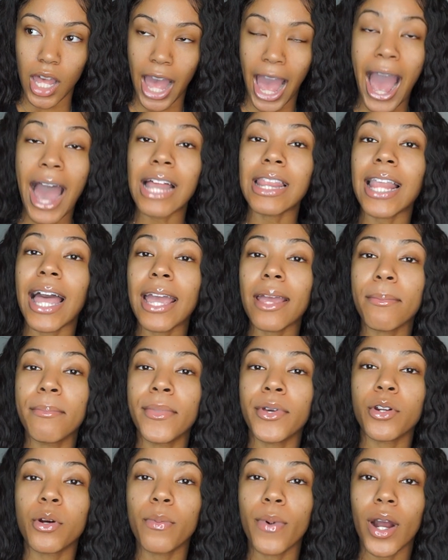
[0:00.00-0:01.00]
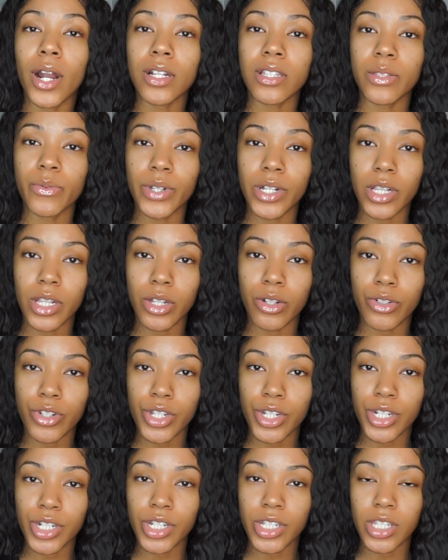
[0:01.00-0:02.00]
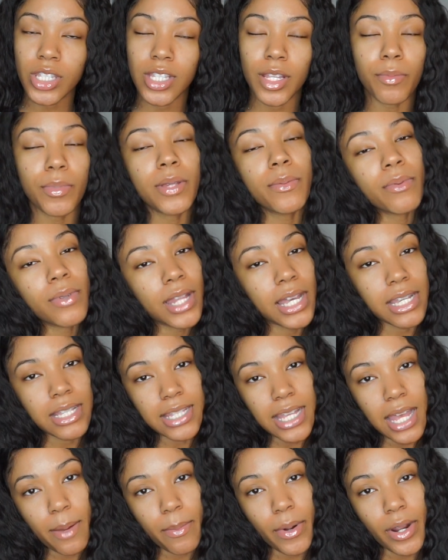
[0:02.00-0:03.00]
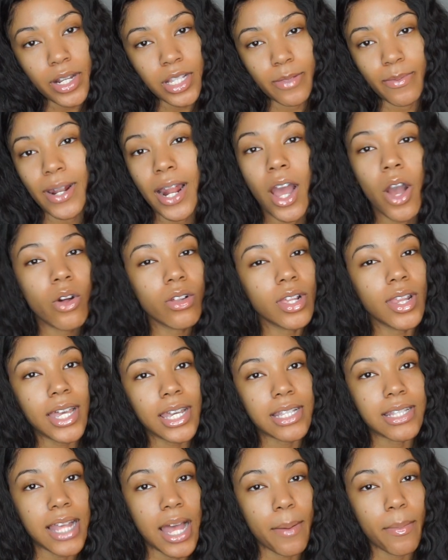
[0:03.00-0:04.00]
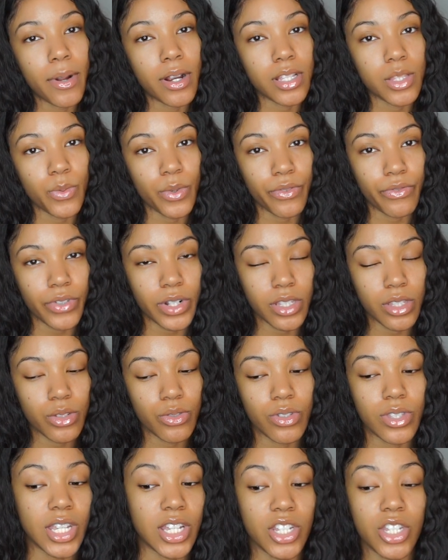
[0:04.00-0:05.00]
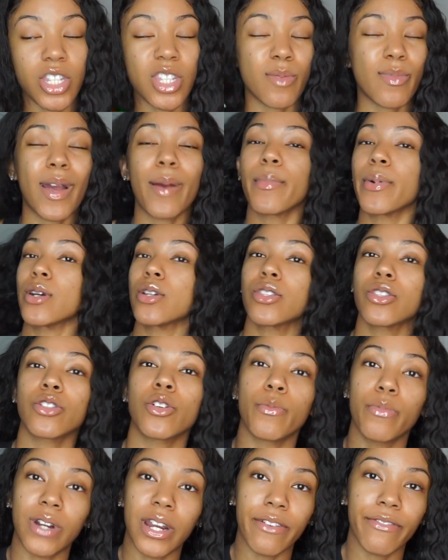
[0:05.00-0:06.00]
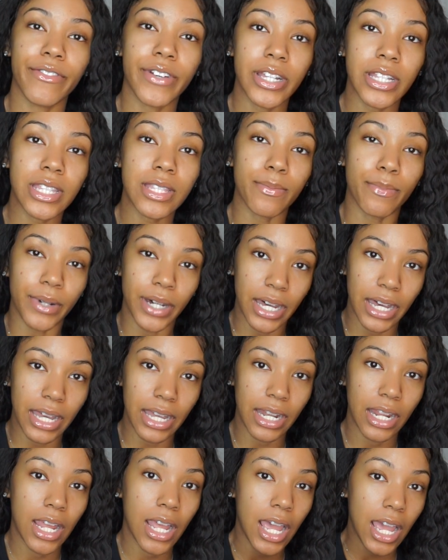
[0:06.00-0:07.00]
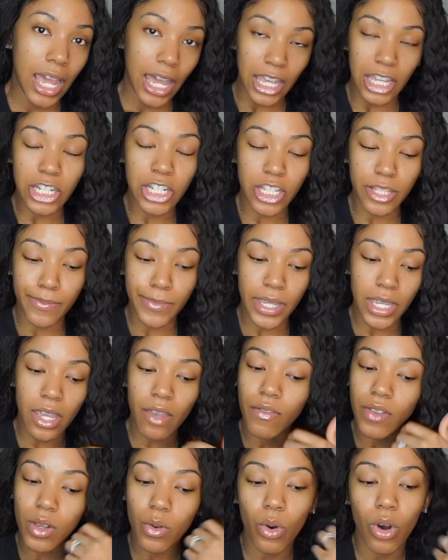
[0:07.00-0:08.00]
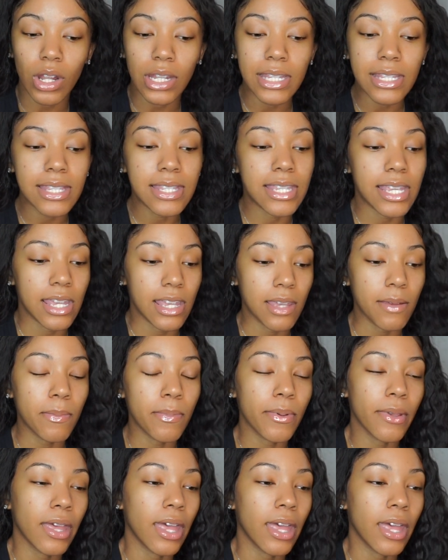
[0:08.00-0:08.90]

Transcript: I like middle parts with closures. Some people like side parts, but I only like side parts with frontals. That's just my personal preference, but it's just me giving you all a tip.